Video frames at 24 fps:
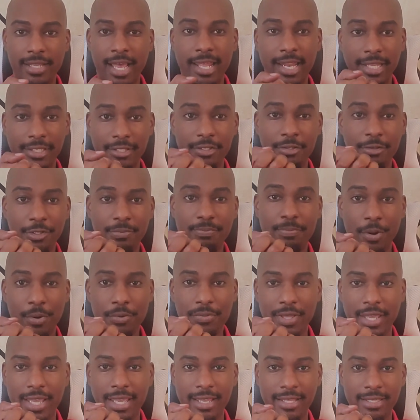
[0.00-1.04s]
I like to use
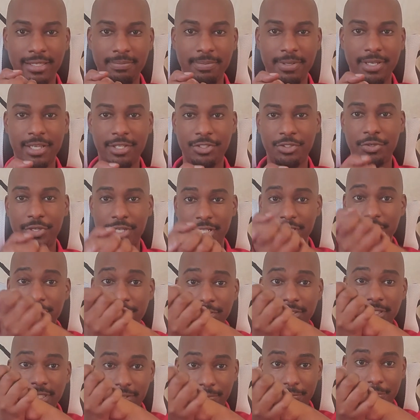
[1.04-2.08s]
both hands because you can
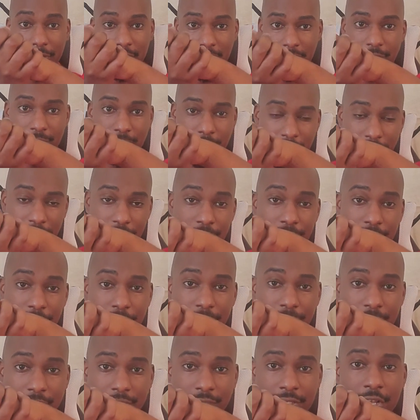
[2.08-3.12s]
literally, when you
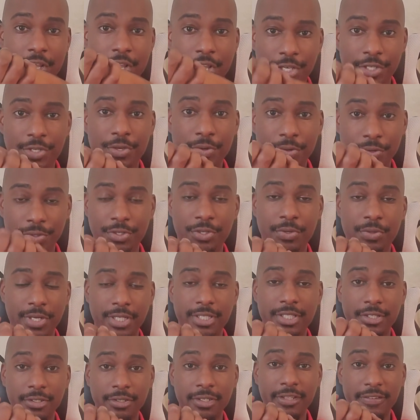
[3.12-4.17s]
do this, you
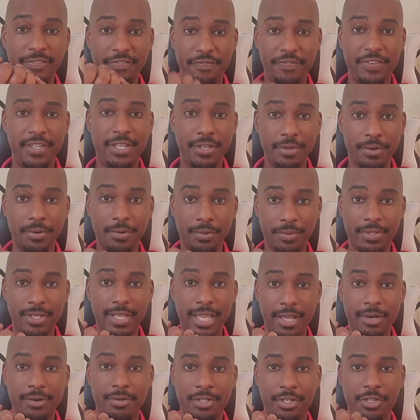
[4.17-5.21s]
can literally feel the
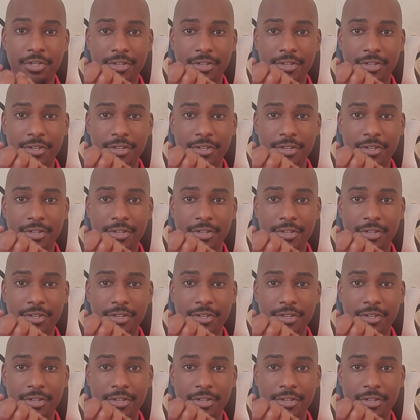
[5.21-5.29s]
energy.